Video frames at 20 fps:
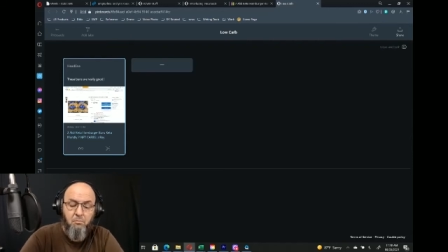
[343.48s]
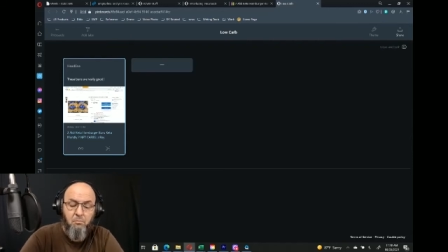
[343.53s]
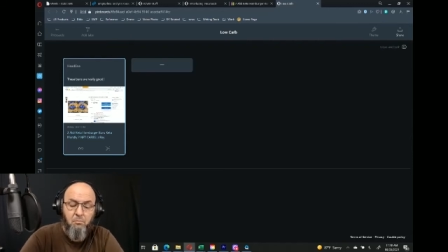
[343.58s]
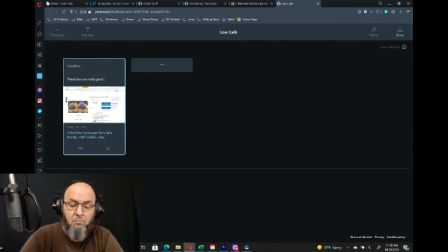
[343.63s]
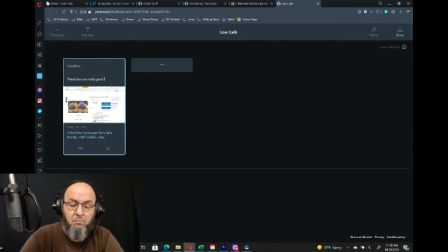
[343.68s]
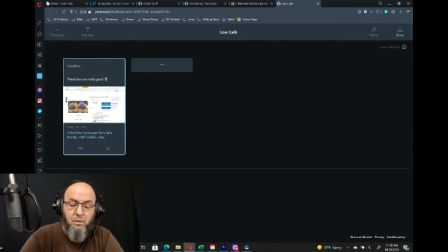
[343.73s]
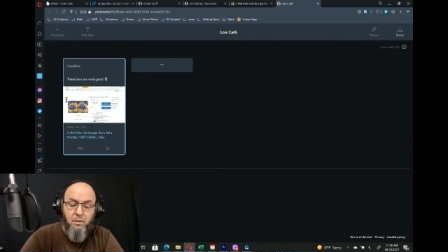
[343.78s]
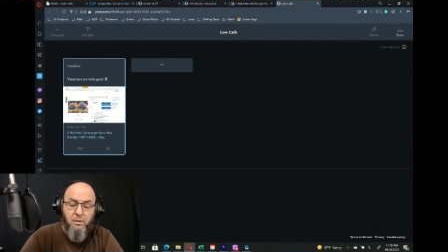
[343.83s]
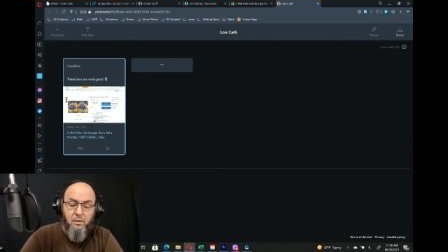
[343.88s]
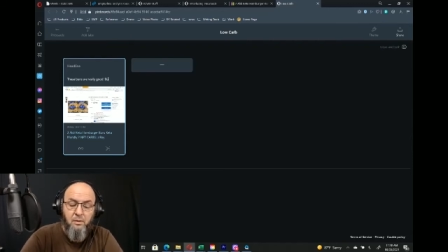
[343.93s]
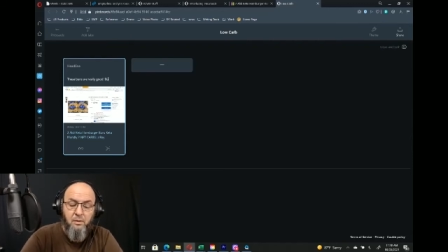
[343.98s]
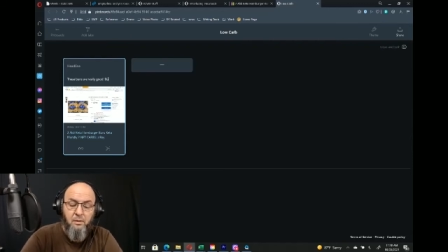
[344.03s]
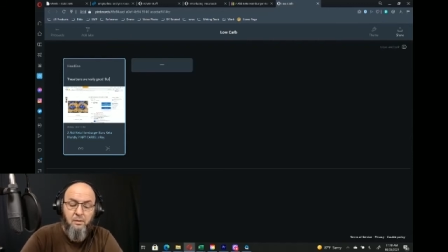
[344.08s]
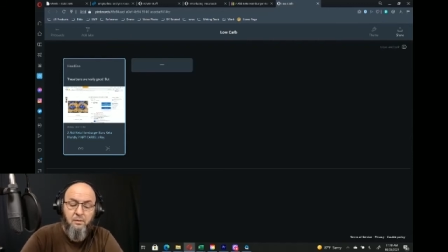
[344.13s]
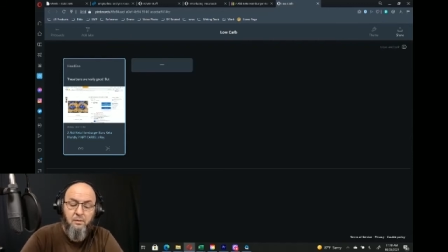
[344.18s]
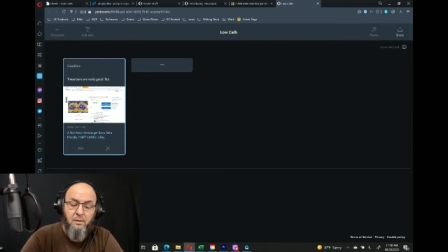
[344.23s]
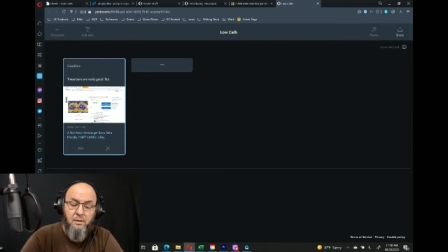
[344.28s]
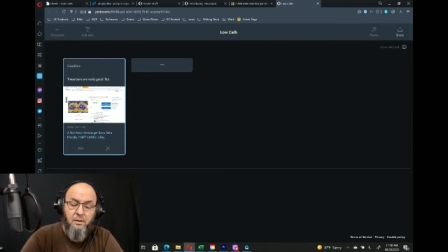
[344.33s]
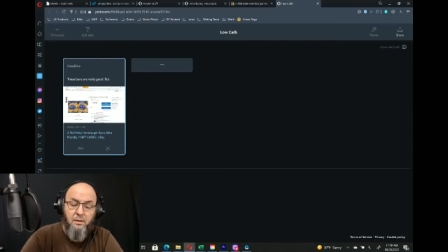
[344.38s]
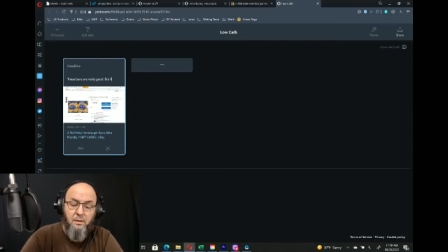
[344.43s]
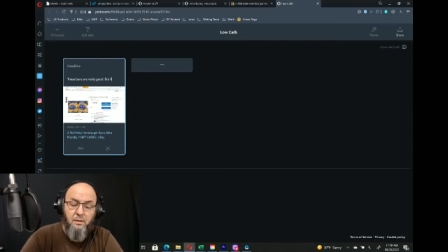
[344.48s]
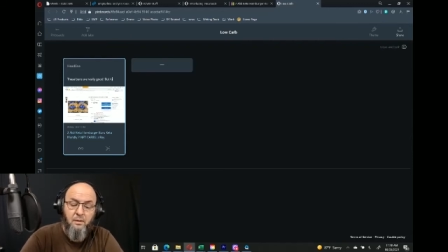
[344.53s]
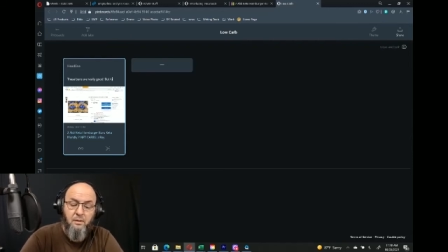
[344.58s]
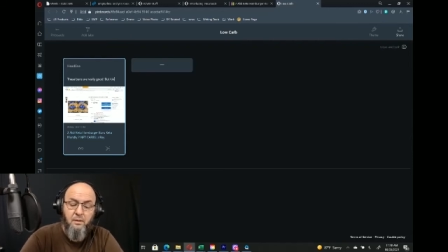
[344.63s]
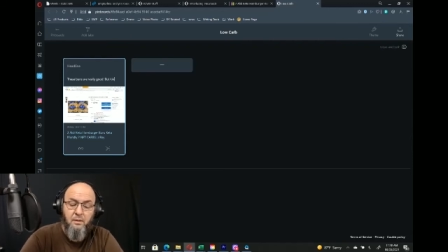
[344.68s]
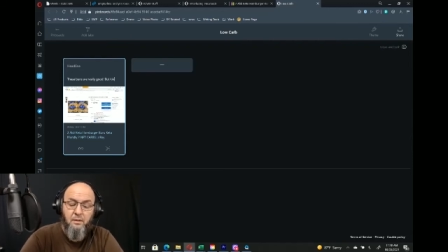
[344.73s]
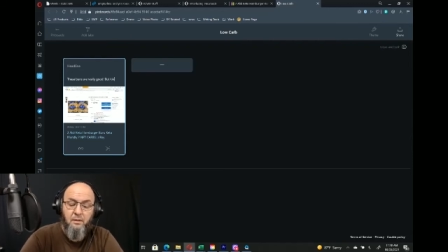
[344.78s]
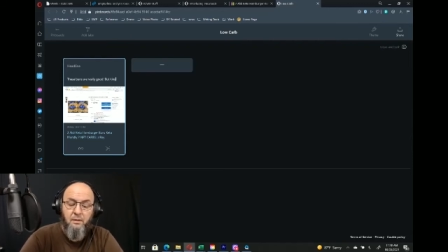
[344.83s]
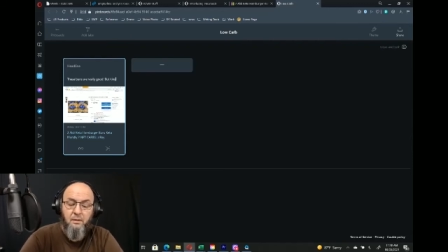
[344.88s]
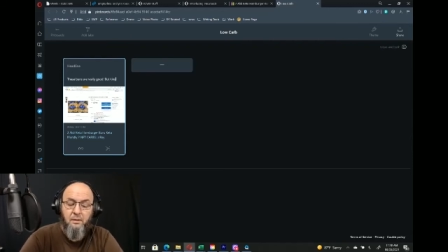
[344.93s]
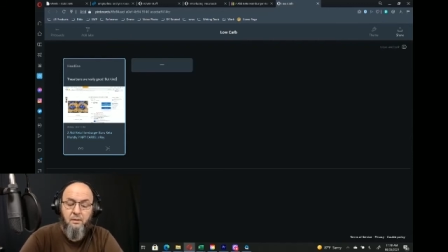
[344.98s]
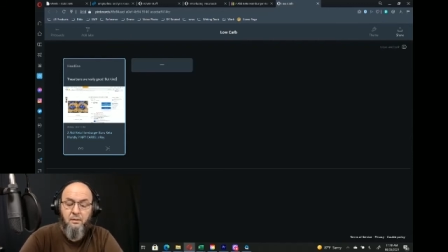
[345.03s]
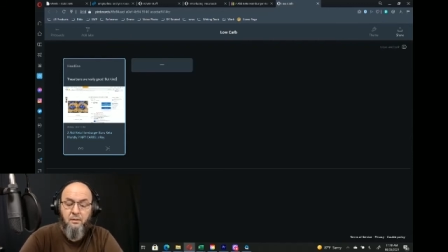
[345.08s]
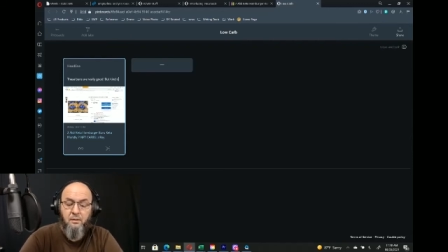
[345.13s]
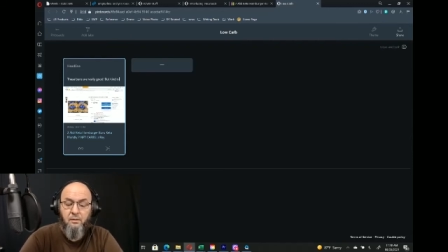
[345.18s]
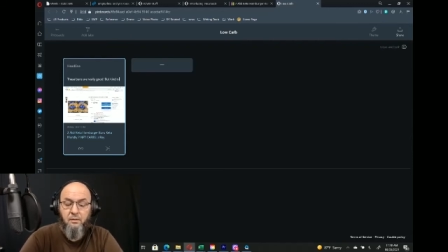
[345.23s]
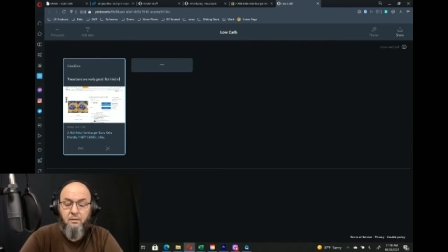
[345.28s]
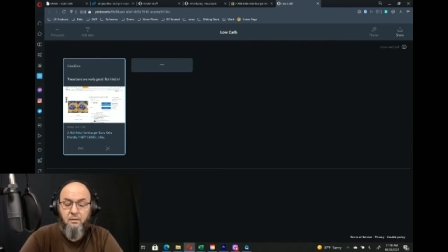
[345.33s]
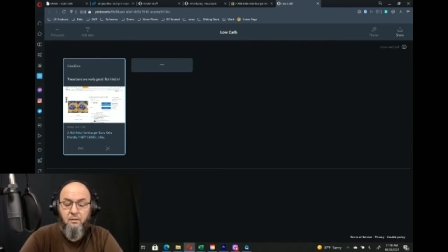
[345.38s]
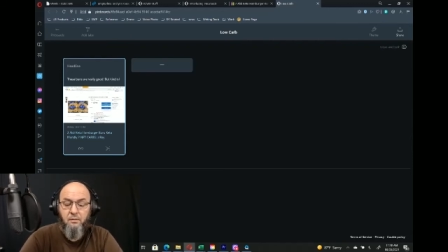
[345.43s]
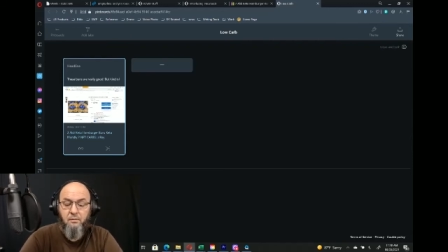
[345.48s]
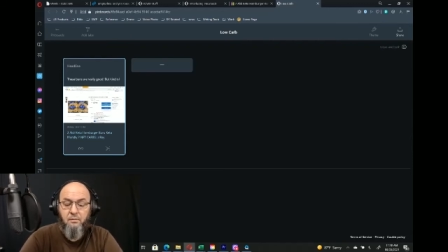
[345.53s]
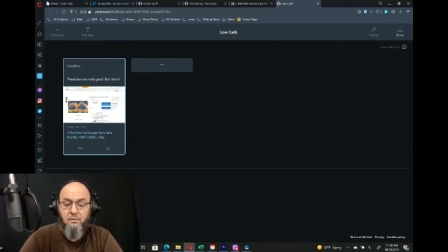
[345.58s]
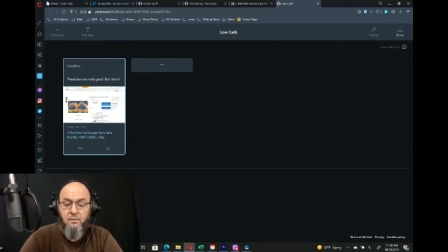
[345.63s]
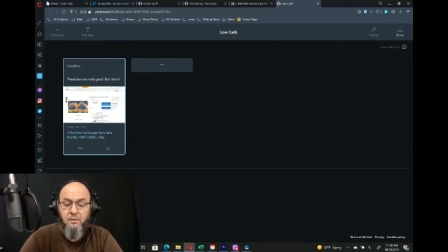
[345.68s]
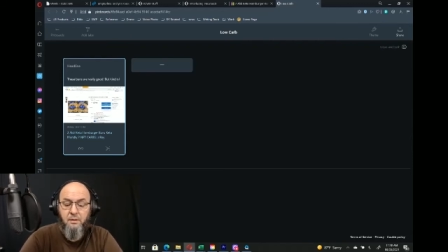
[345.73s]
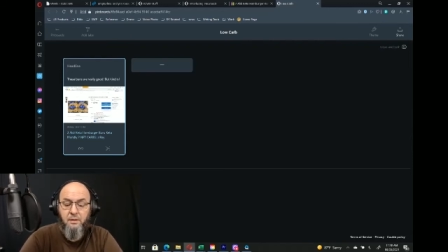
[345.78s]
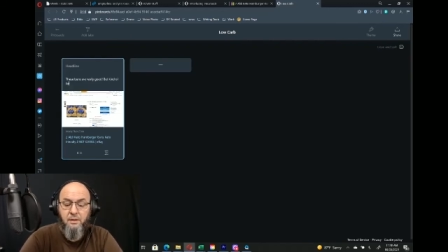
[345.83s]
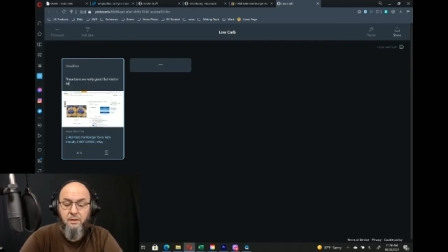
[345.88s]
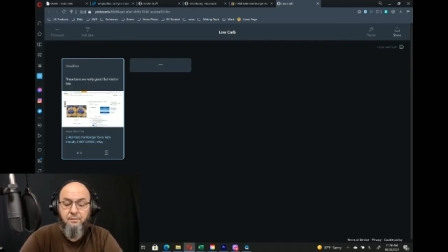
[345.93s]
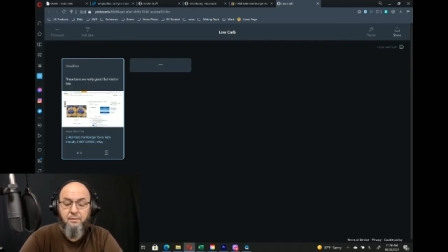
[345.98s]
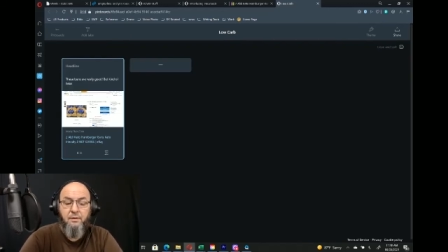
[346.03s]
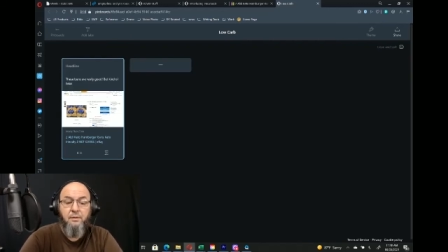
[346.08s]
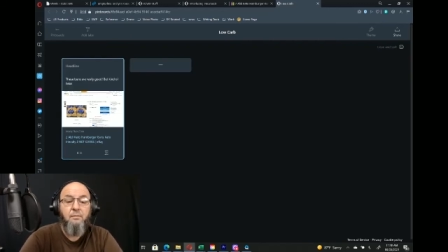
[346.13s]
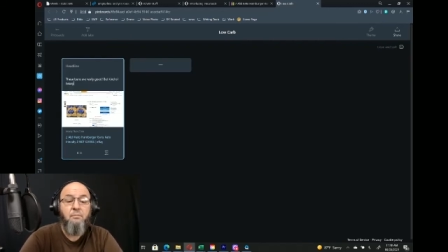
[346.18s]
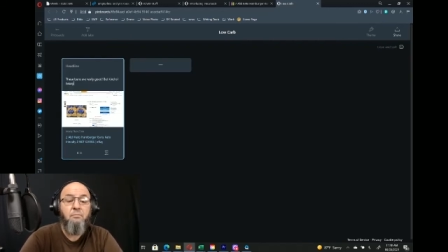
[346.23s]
but kind of heavy.